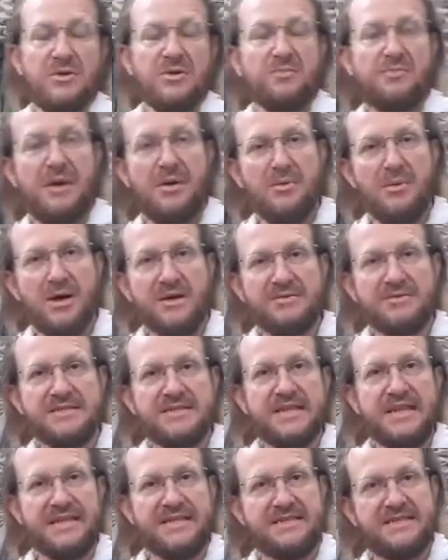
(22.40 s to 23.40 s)
with my wife
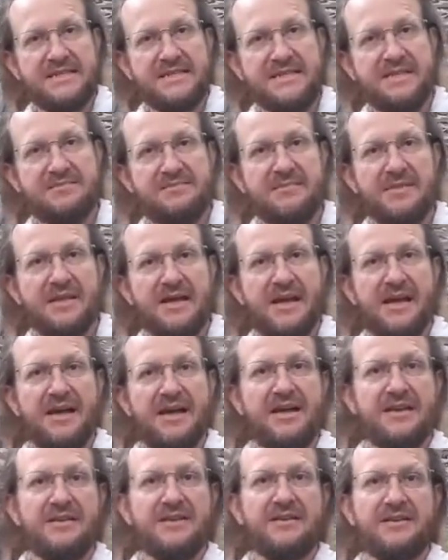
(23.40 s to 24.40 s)
Stacy
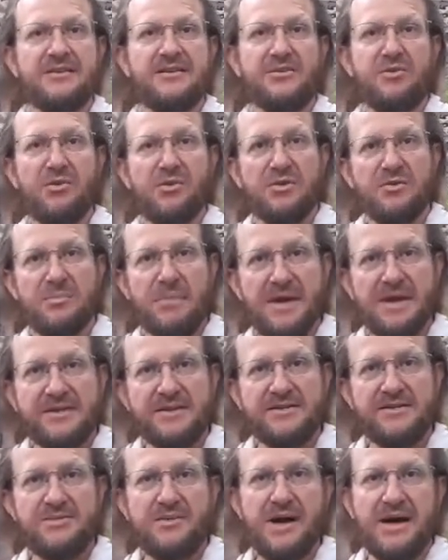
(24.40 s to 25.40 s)
on North
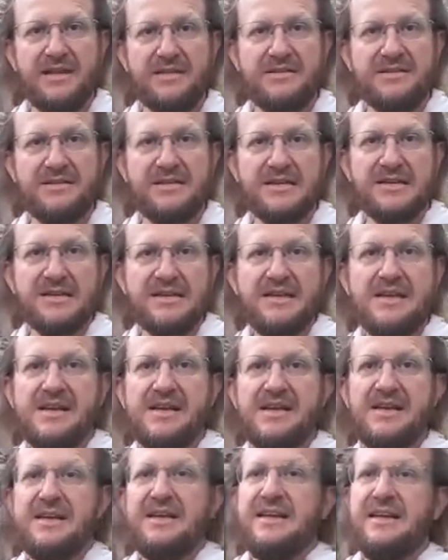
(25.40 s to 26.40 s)
Manitou Island,
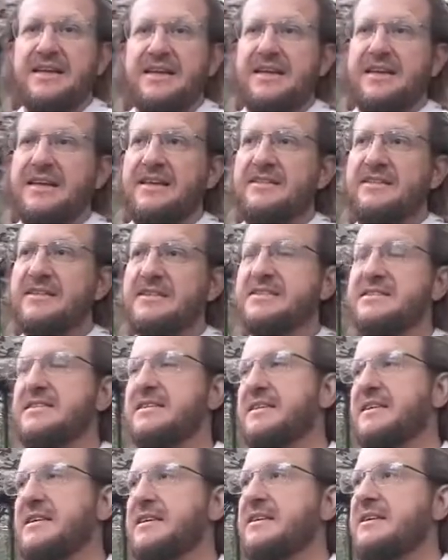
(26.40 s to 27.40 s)
and this
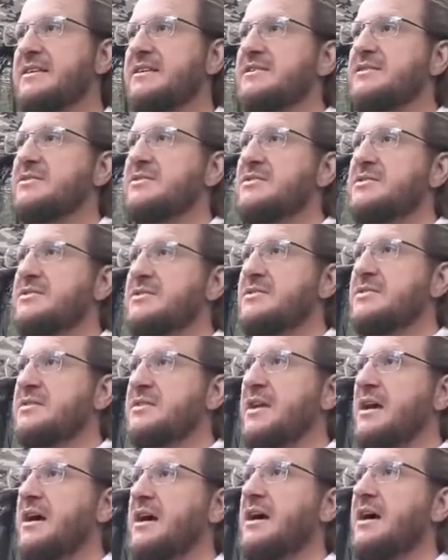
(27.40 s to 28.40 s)
is
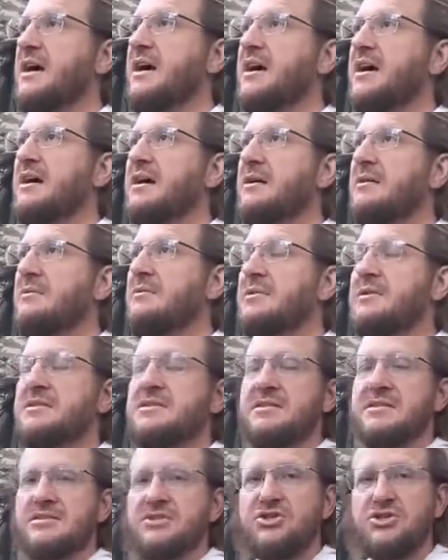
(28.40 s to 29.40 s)
what is
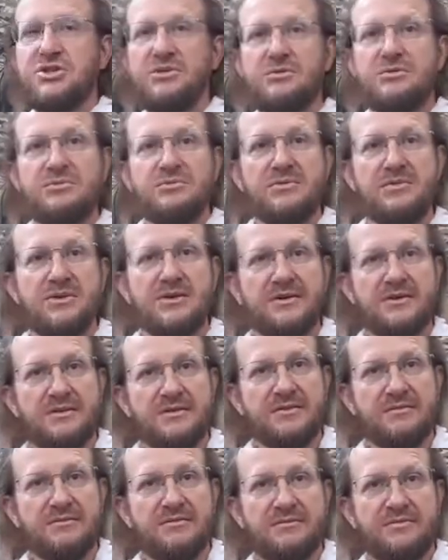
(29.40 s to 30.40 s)
this, June
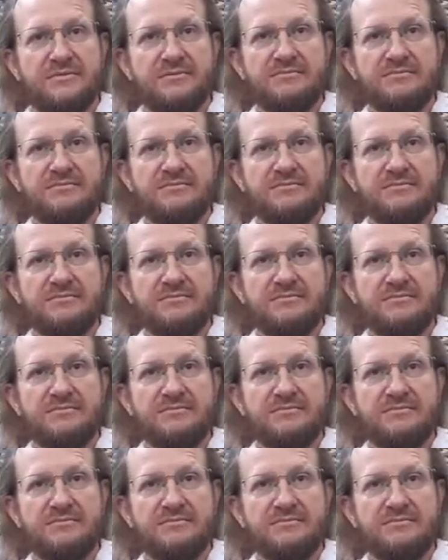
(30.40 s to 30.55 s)
of